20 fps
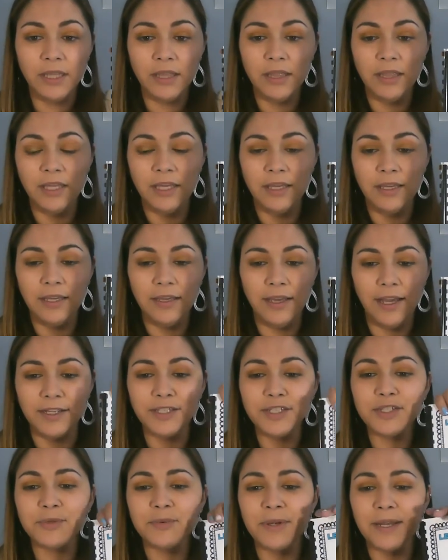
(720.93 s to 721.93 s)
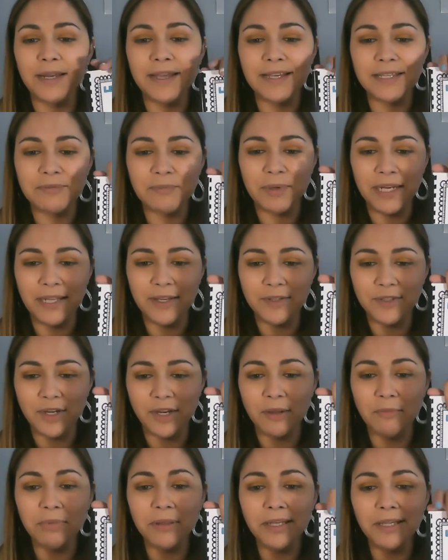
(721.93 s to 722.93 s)
I just realized my nails
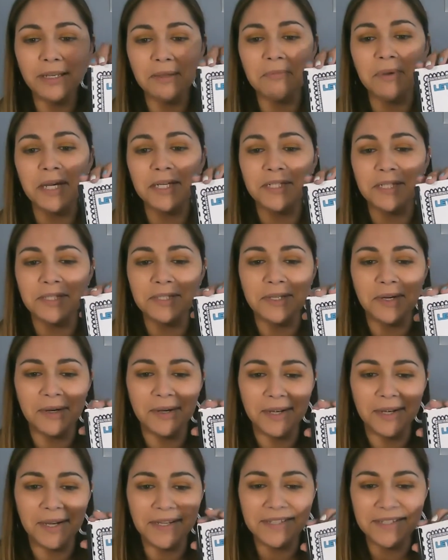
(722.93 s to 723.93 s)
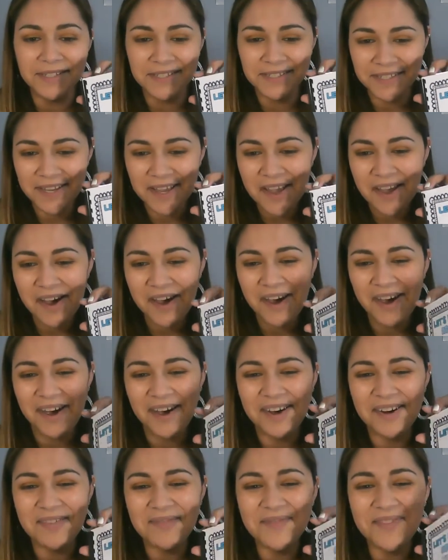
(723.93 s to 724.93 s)
are completely matching, sorry guys.
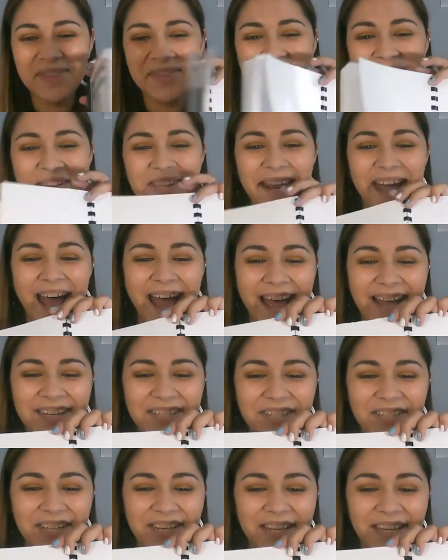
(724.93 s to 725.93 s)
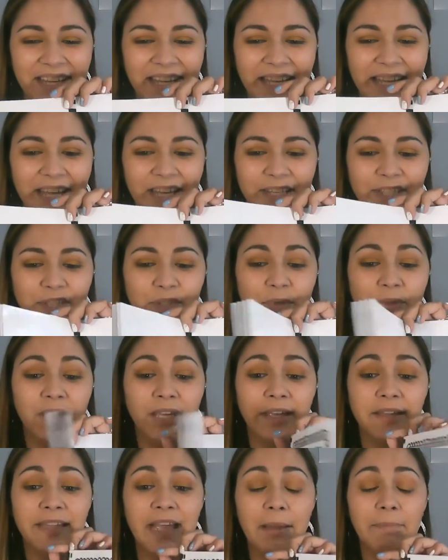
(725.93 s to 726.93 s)
You can actually do
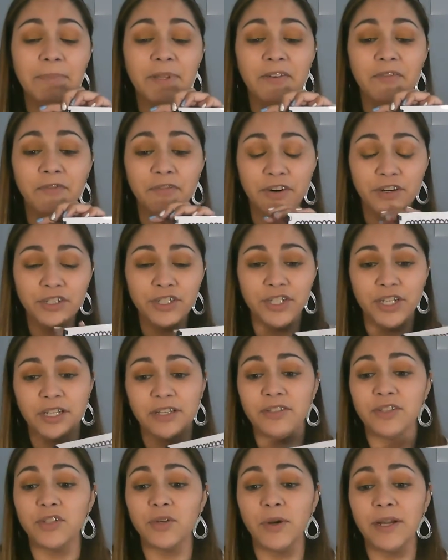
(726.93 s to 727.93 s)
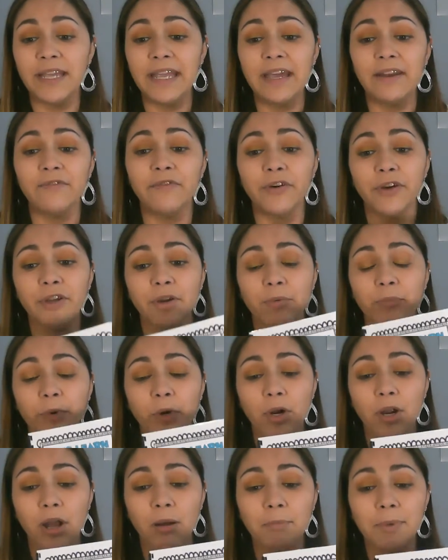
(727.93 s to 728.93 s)
the adapted version. So again, for your
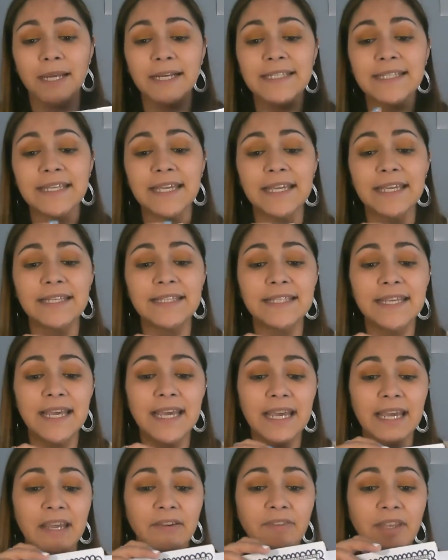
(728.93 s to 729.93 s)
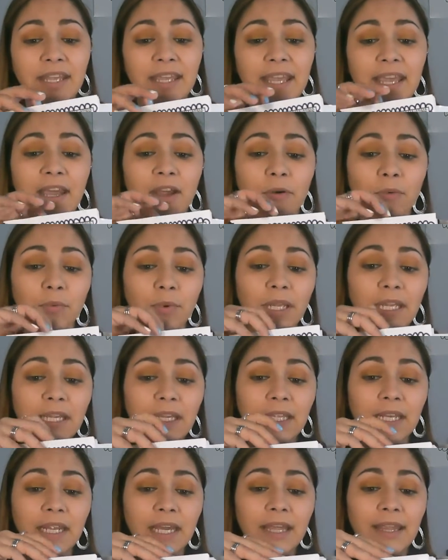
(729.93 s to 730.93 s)
more complex kids, if they can't
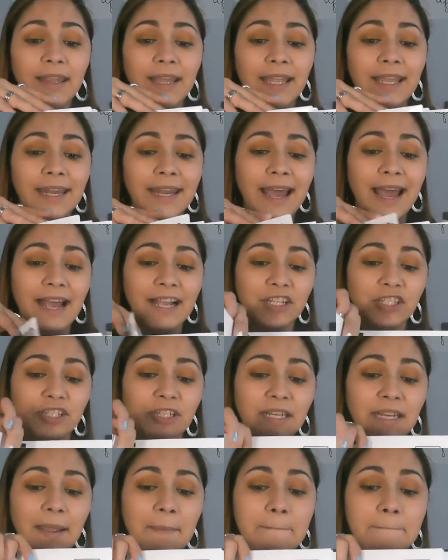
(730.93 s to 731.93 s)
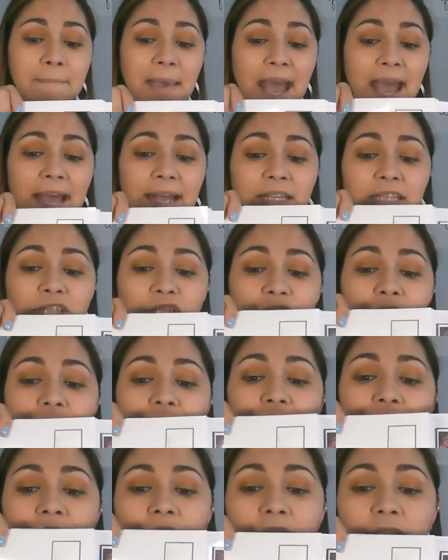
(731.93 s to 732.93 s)
read, they can actually match
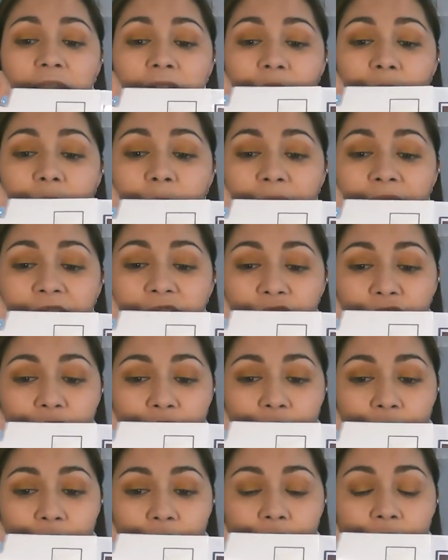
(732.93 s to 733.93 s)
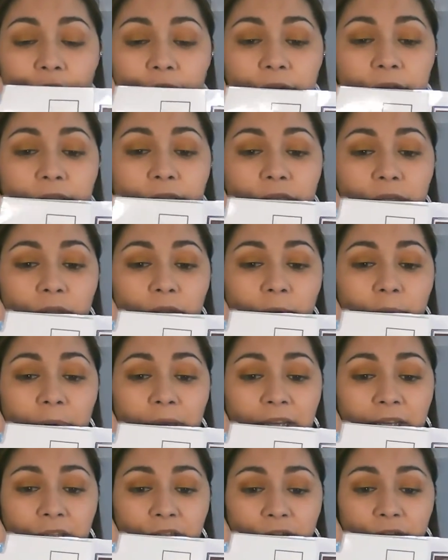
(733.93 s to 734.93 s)
the picture to the
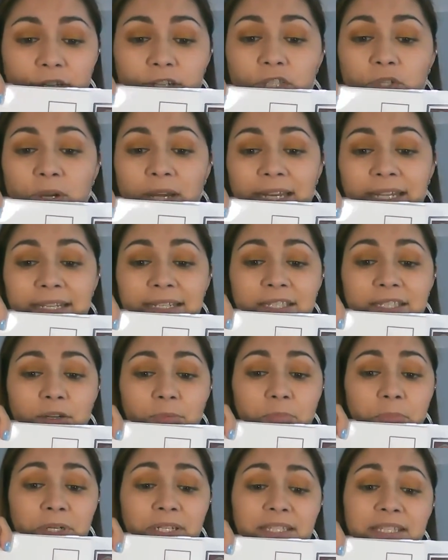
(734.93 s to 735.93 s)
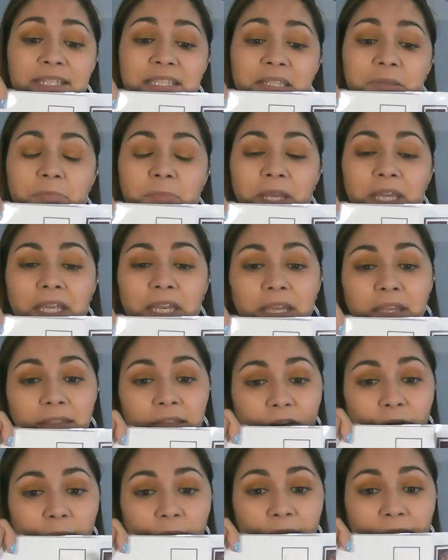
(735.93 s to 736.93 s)
picture. So at least they're participating,
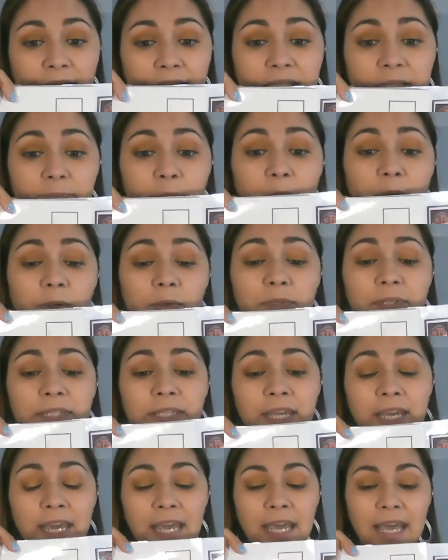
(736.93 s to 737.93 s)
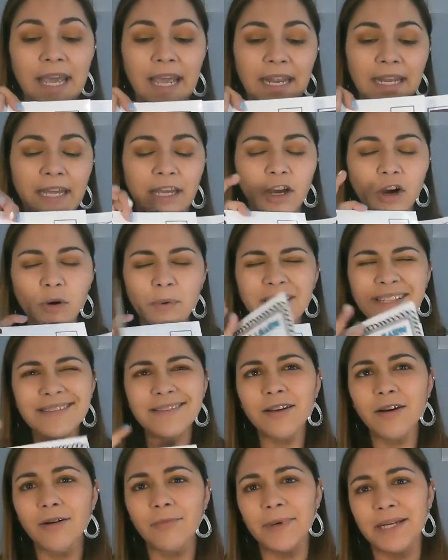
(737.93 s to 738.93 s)
they're being exposed. And I always
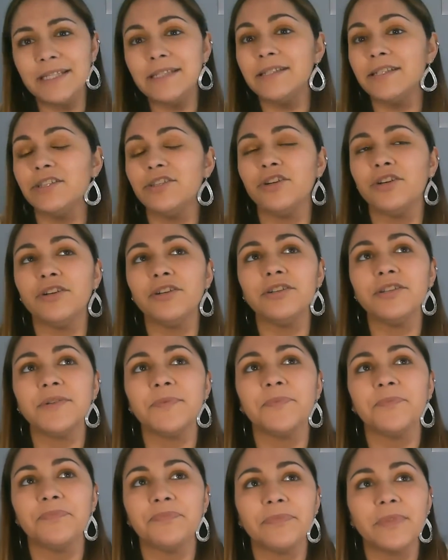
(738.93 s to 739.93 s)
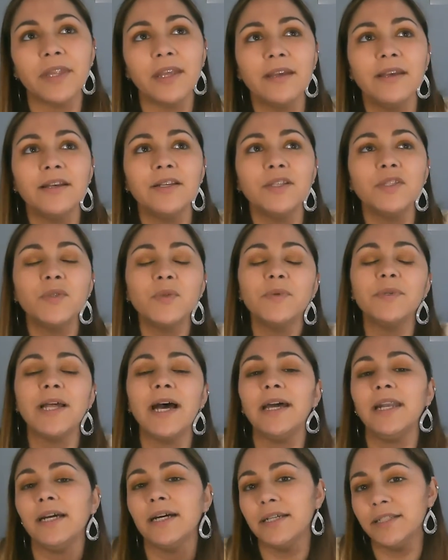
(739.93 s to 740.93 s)
tell my teachers, do
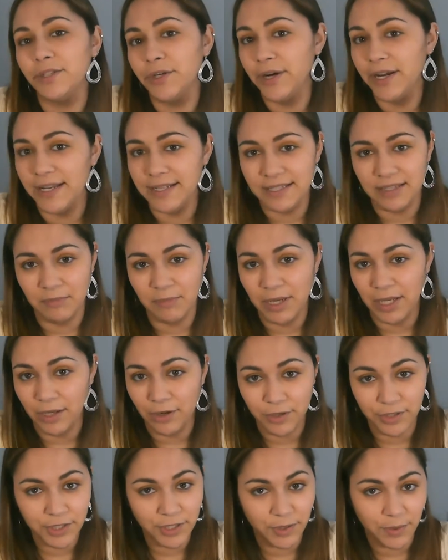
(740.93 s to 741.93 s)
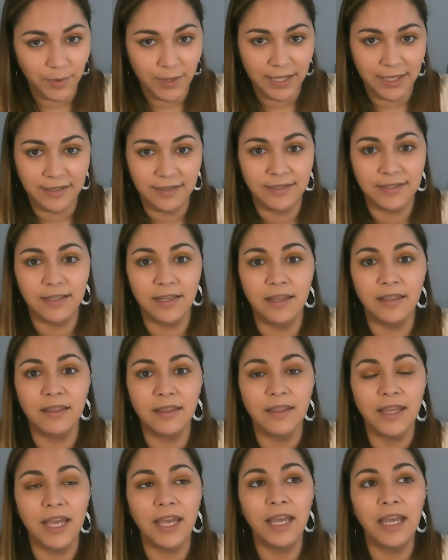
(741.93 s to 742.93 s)
not underestimate your students.
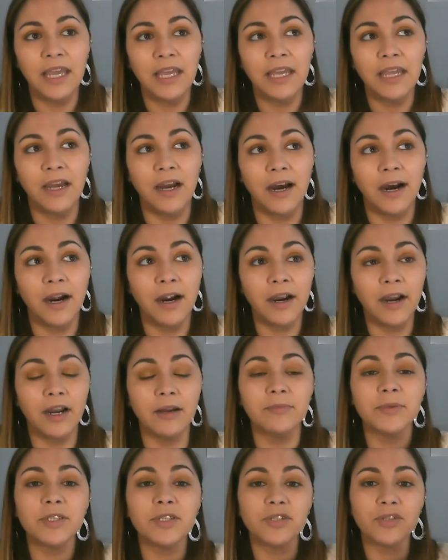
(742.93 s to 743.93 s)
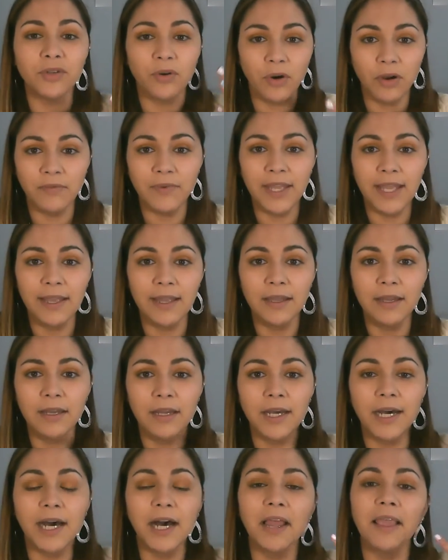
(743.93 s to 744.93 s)
They are
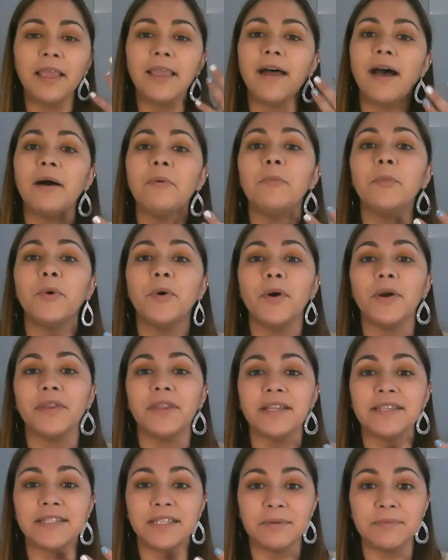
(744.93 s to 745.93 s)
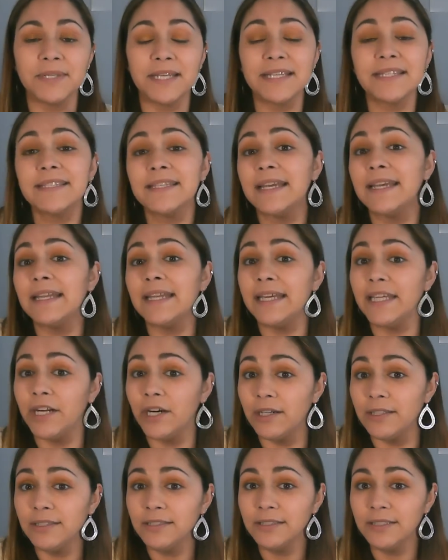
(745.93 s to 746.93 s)
absorbing a lot more than sometimes they lead
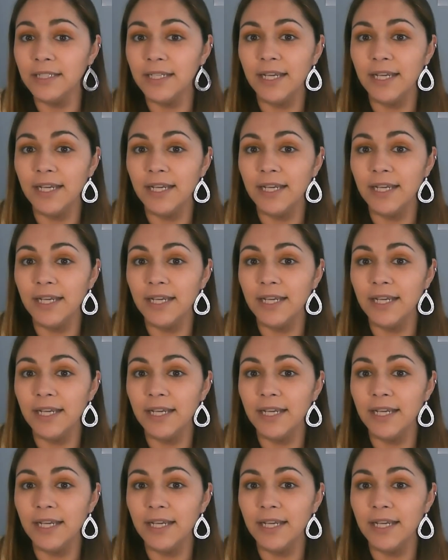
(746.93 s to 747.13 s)
on.